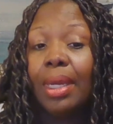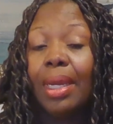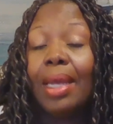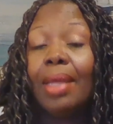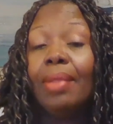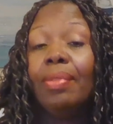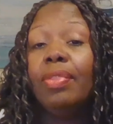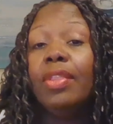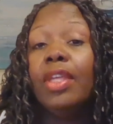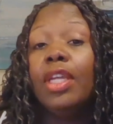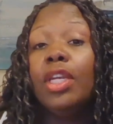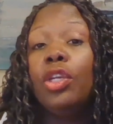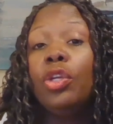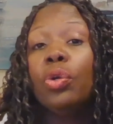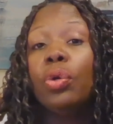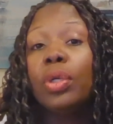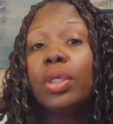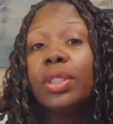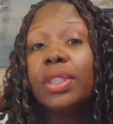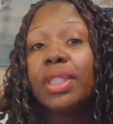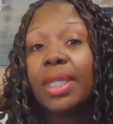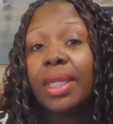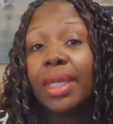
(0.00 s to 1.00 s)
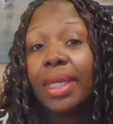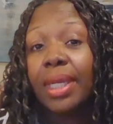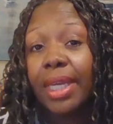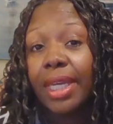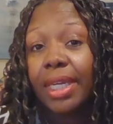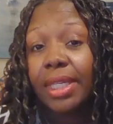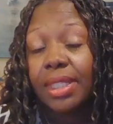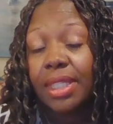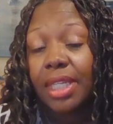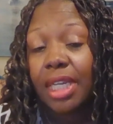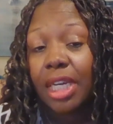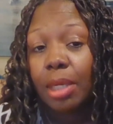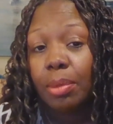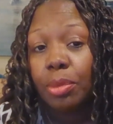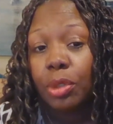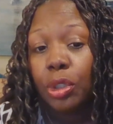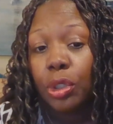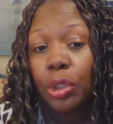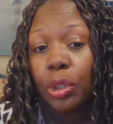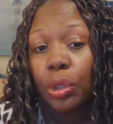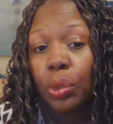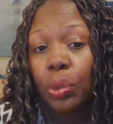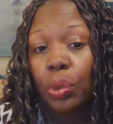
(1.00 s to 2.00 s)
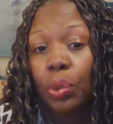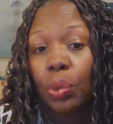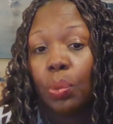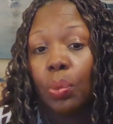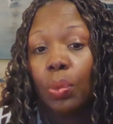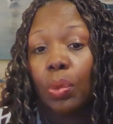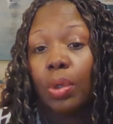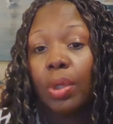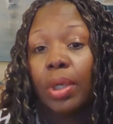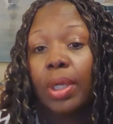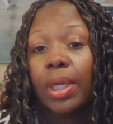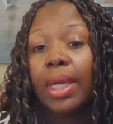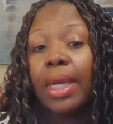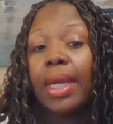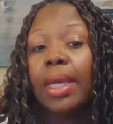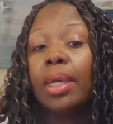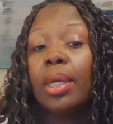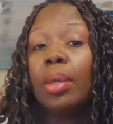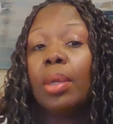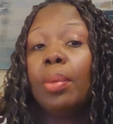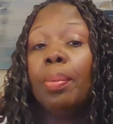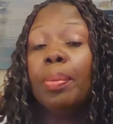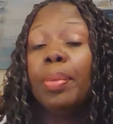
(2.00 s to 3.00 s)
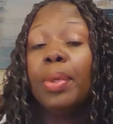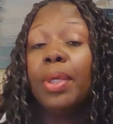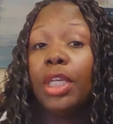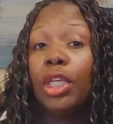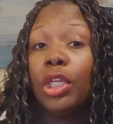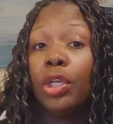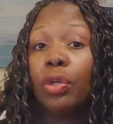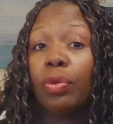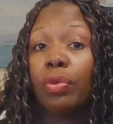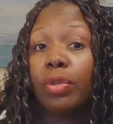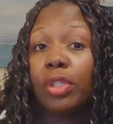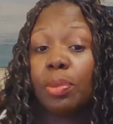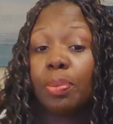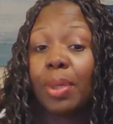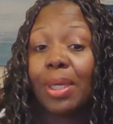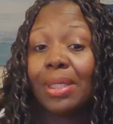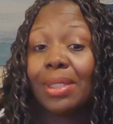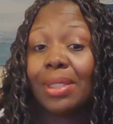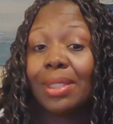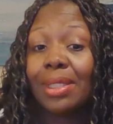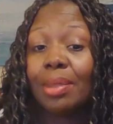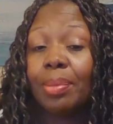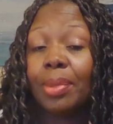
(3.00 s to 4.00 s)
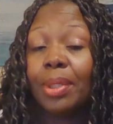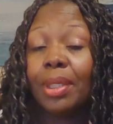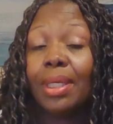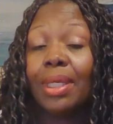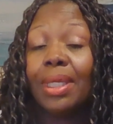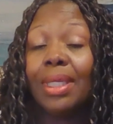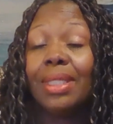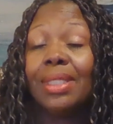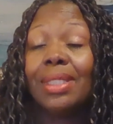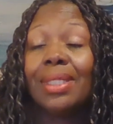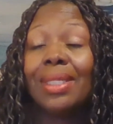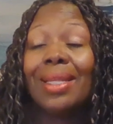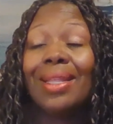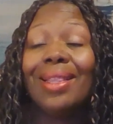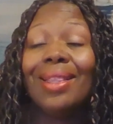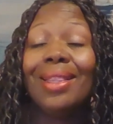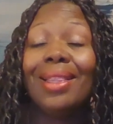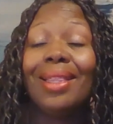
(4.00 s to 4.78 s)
and then you'll dedicate time to your homework and complete your responsibilities.